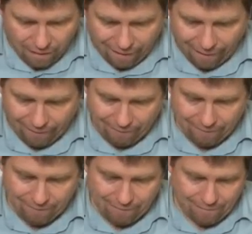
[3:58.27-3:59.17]

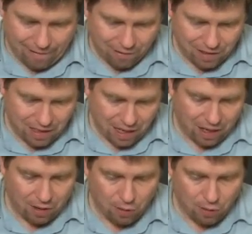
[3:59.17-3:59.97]
and the Odyssey are